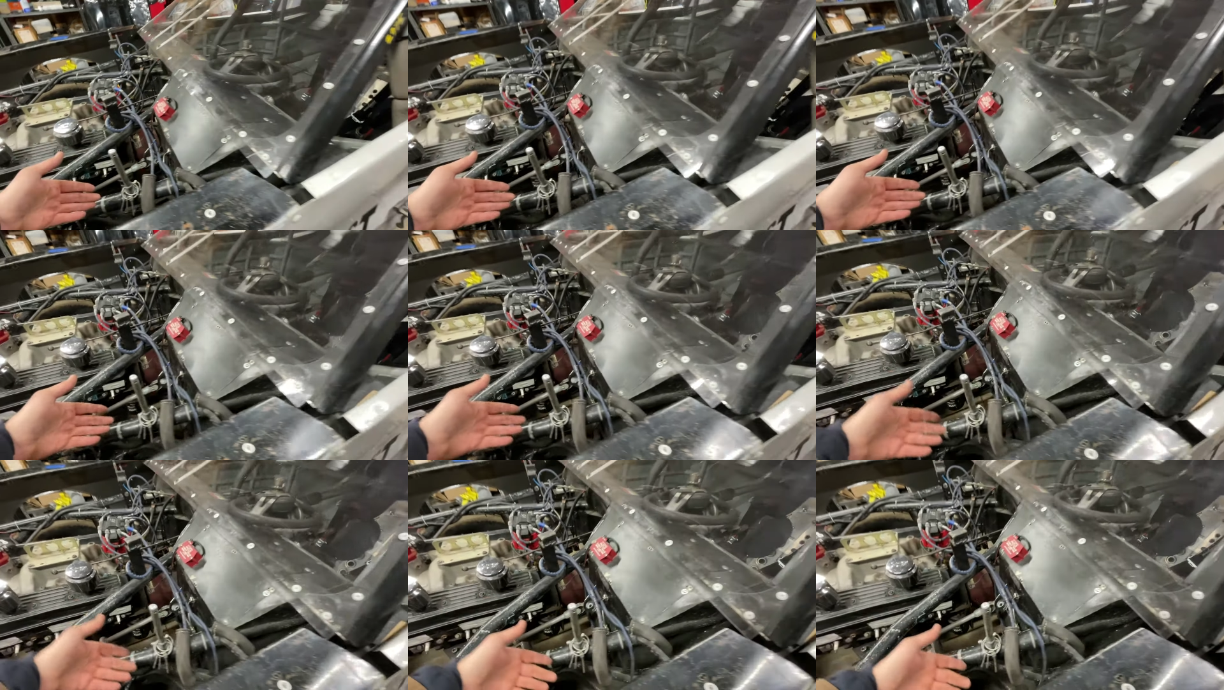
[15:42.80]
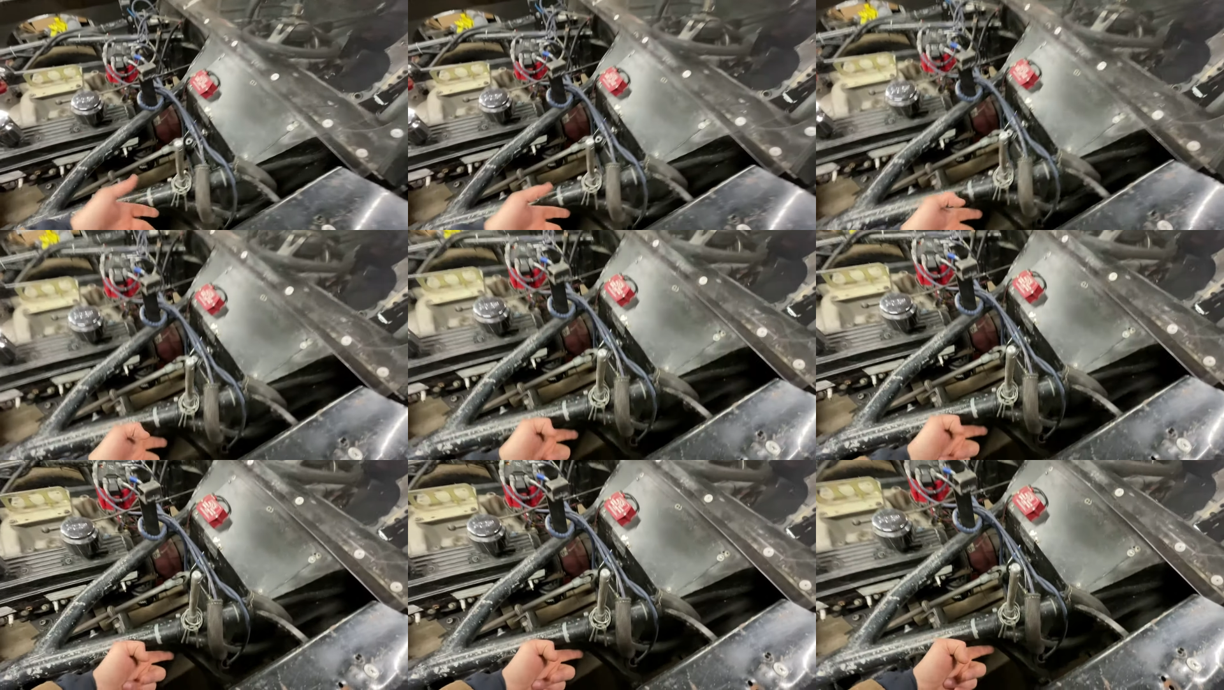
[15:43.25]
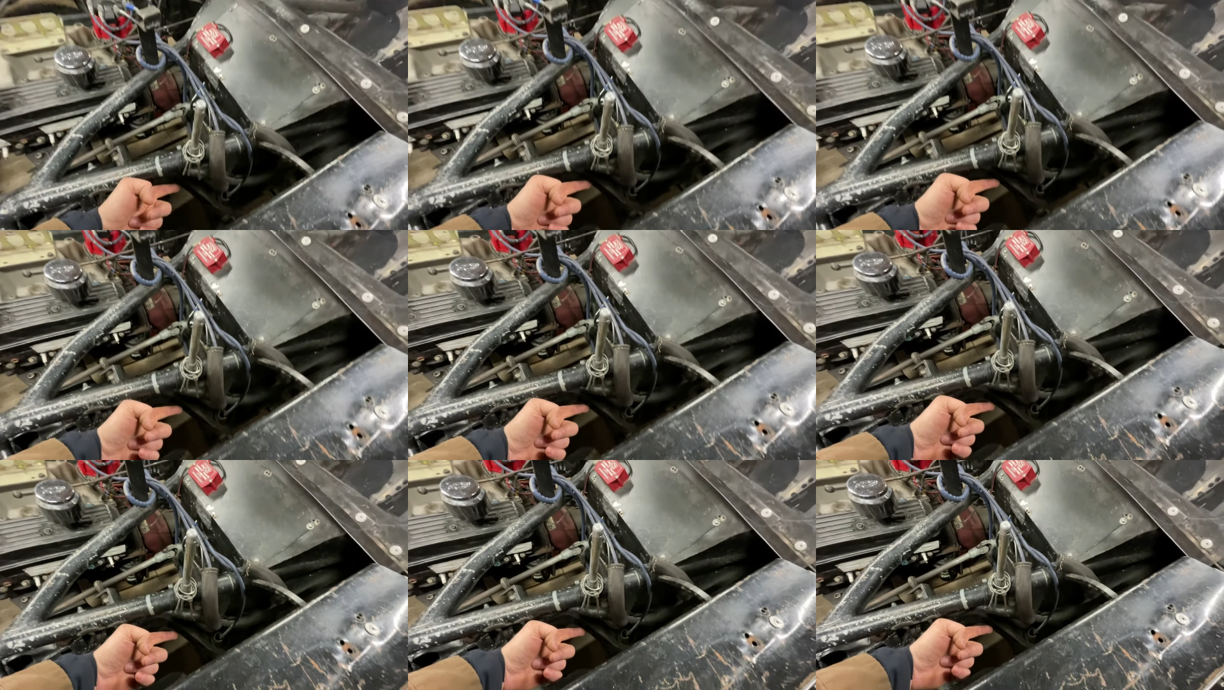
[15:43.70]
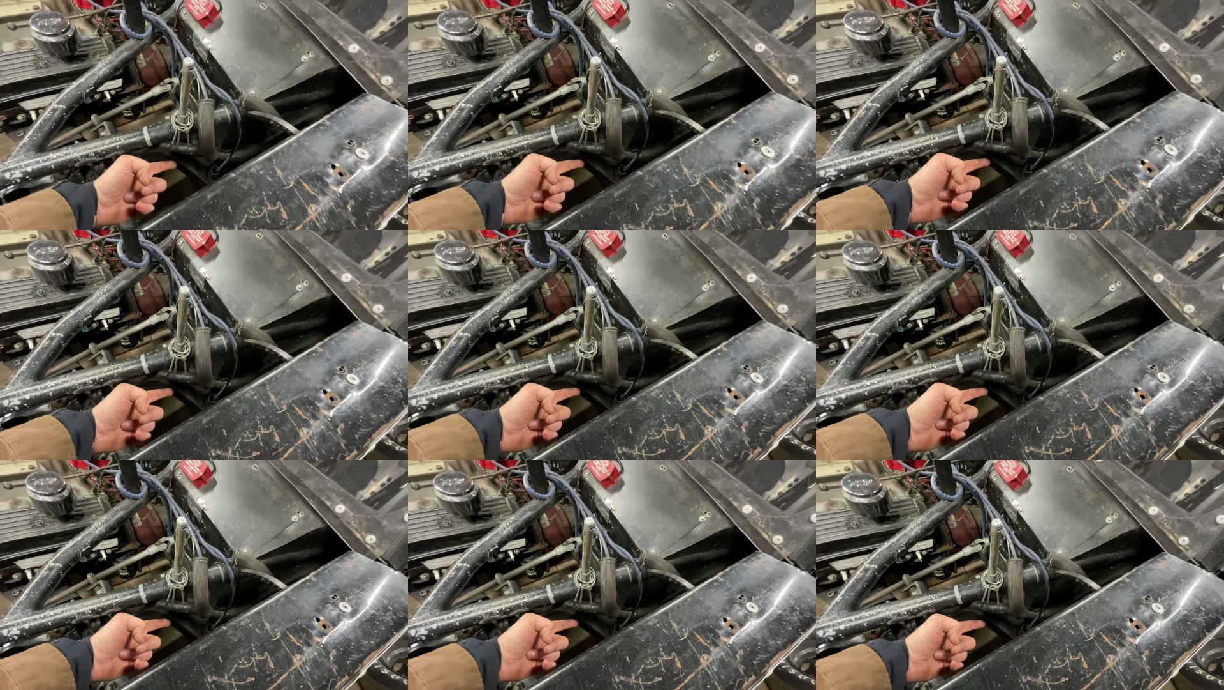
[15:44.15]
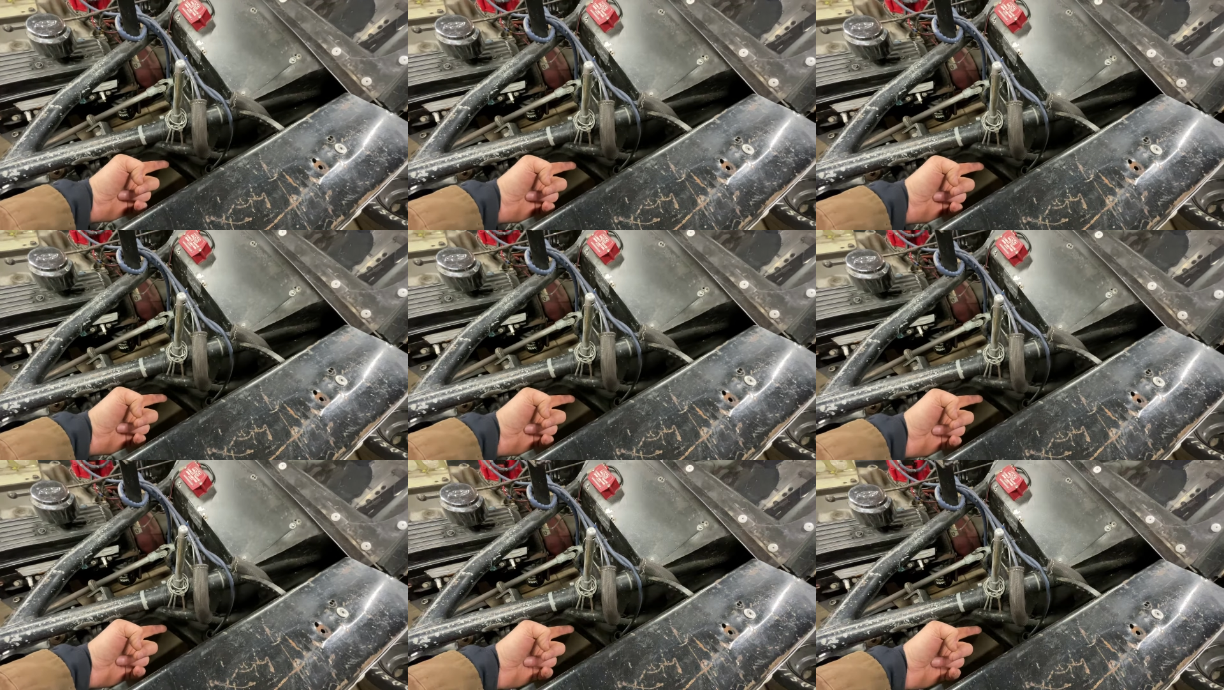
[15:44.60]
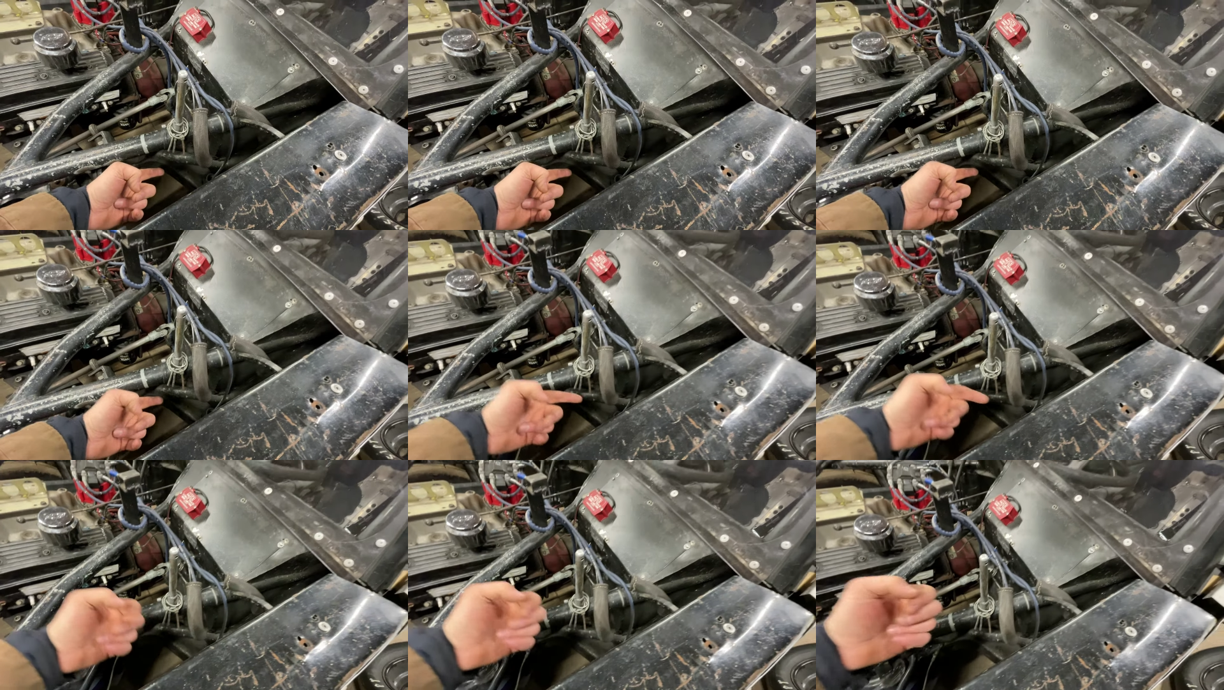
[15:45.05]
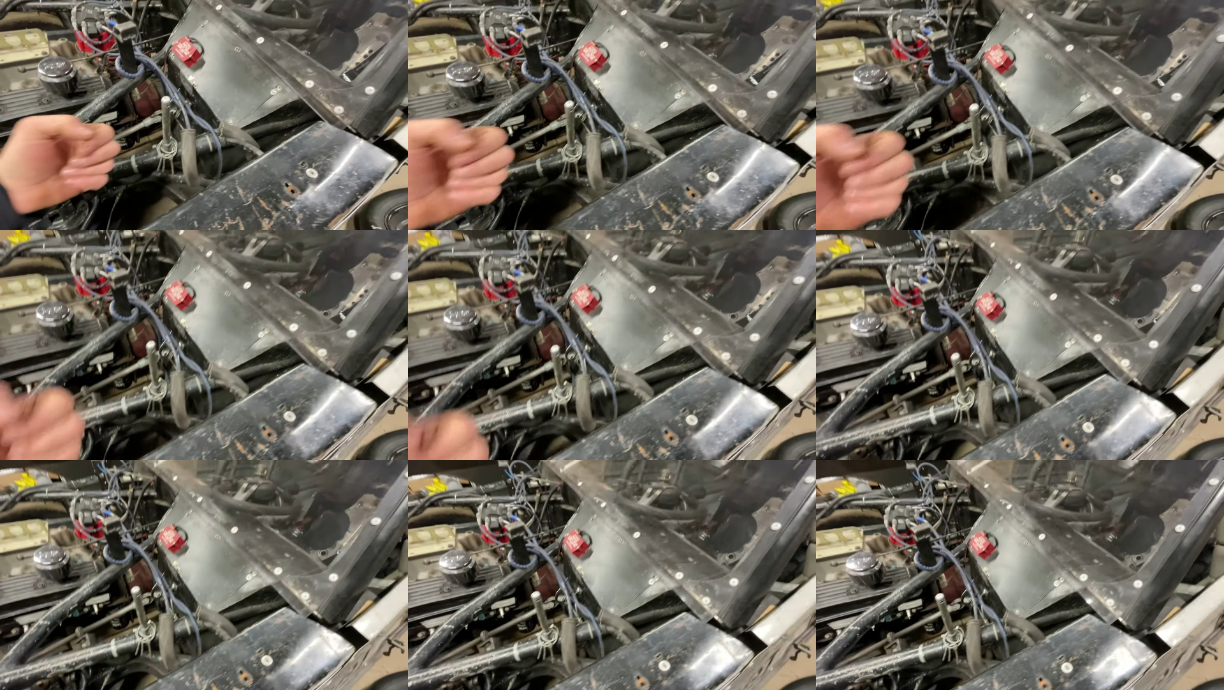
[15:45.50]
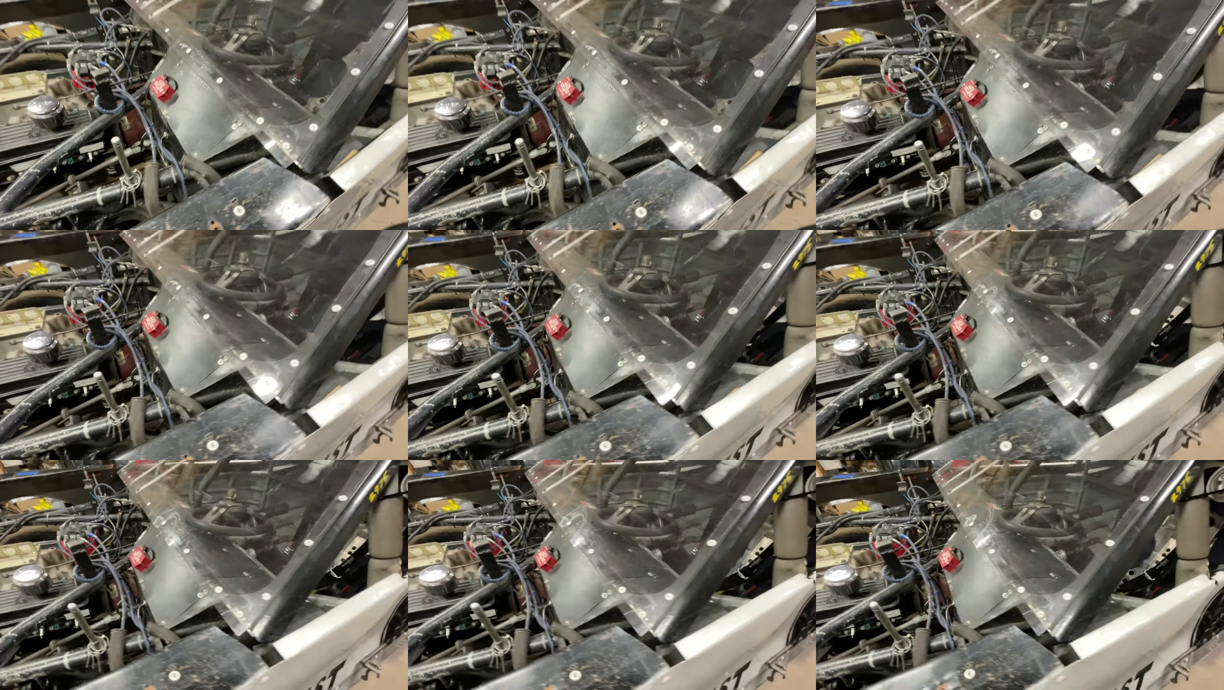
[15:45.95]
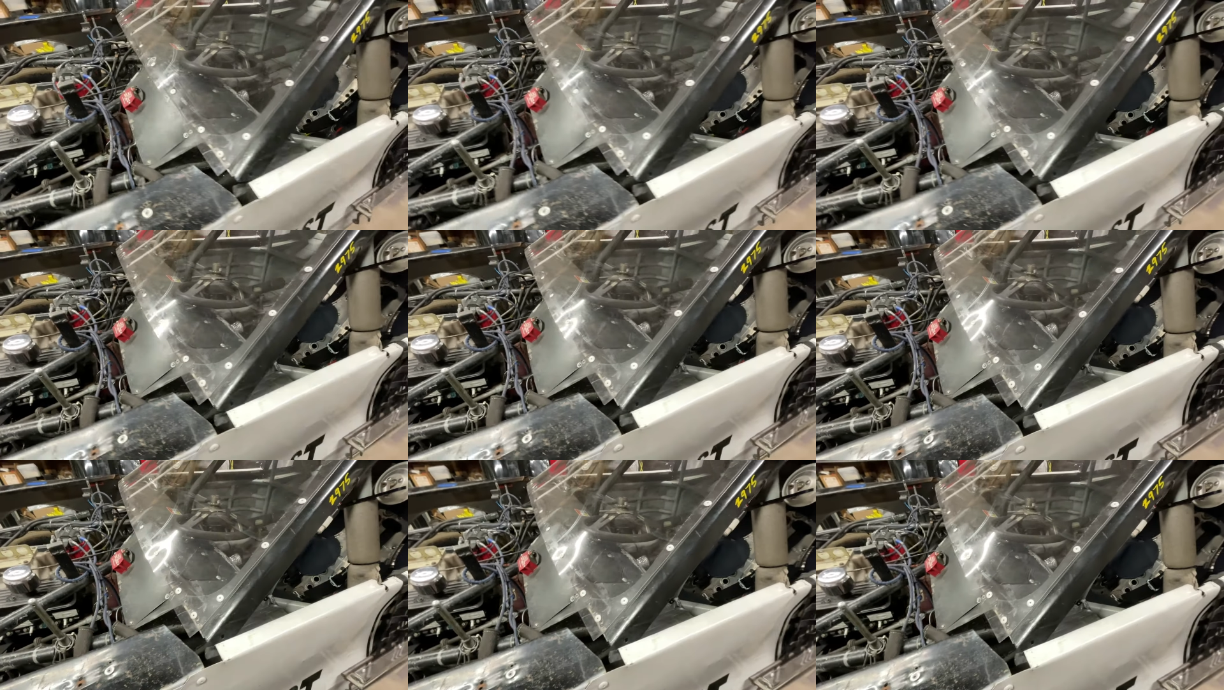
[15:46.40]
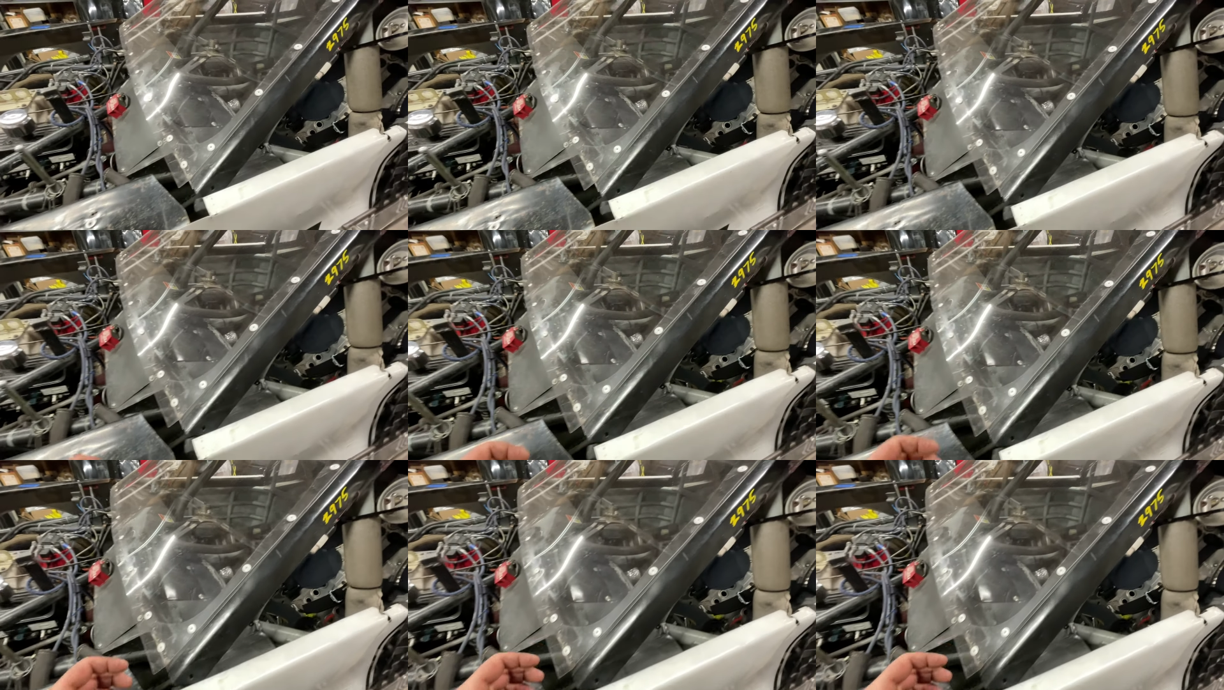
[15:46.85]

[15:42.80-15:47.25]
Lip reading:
(no speaker visible)